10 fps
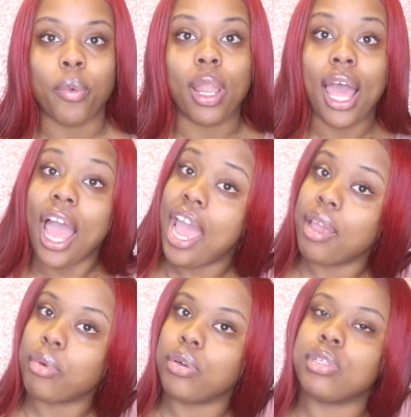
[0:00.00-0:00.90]
well, I
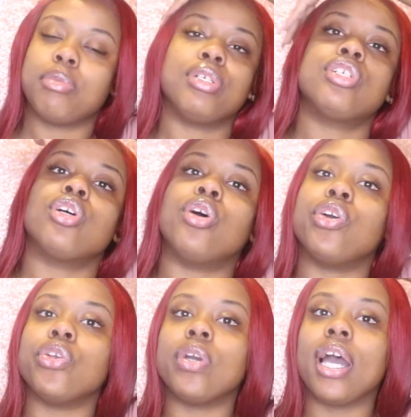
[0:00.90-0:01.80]
am going to be
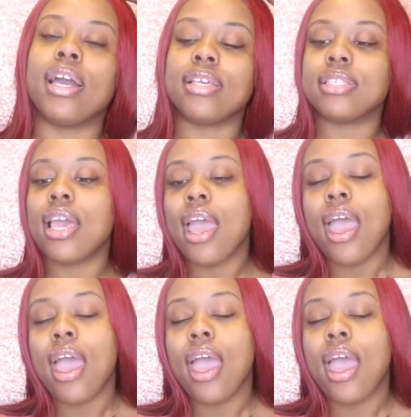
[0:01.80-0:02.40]
showing you guys